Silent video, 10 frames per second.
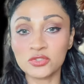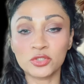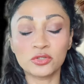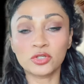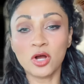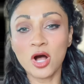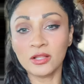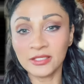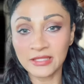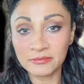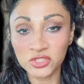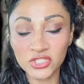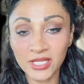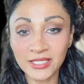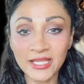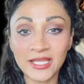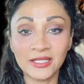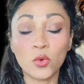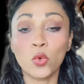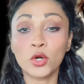or you're calling them to check
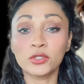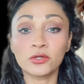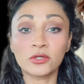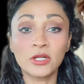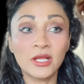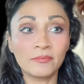in or you're